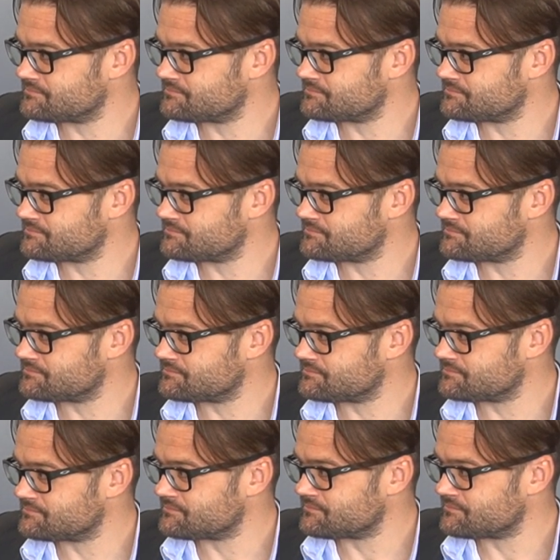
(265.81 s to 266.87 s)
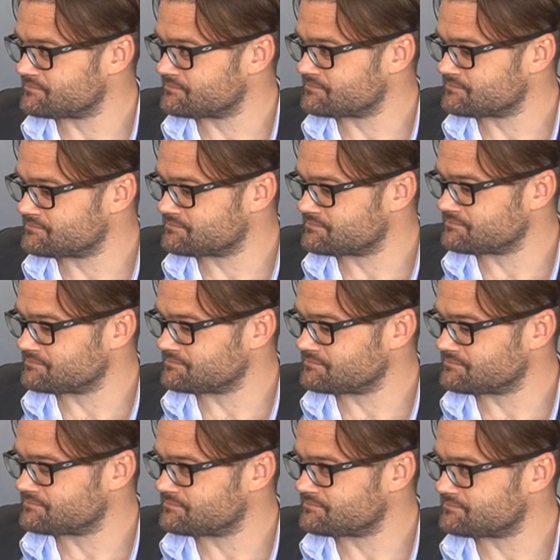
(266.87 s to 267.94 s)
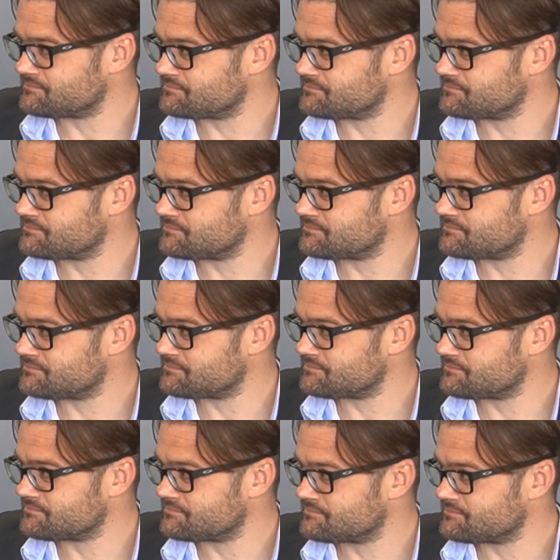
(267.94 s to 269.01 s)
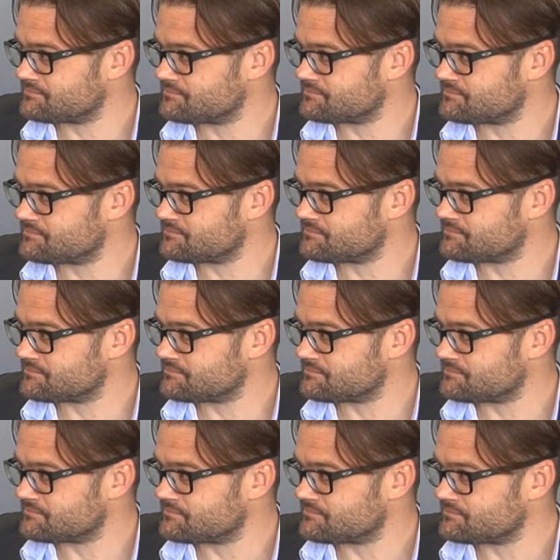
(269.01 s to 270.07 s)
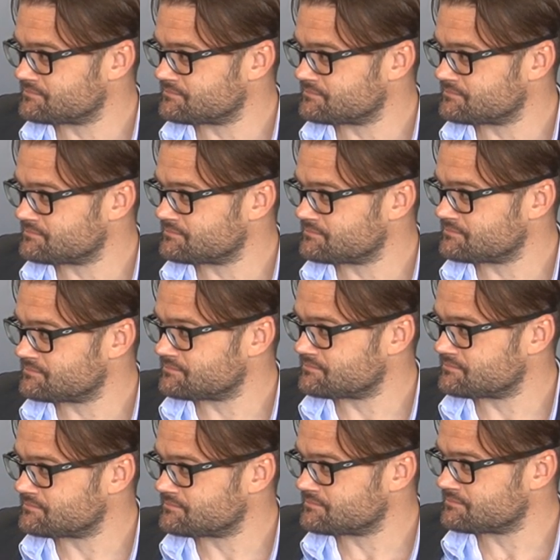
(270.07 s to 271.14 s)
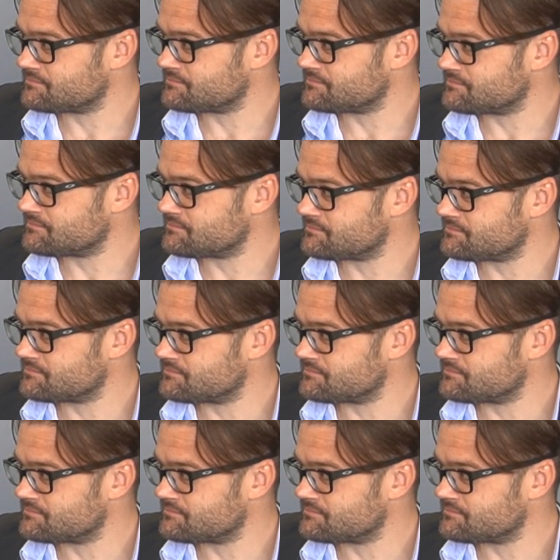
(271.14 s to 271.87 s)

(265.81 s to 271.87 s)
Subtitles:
[no speech]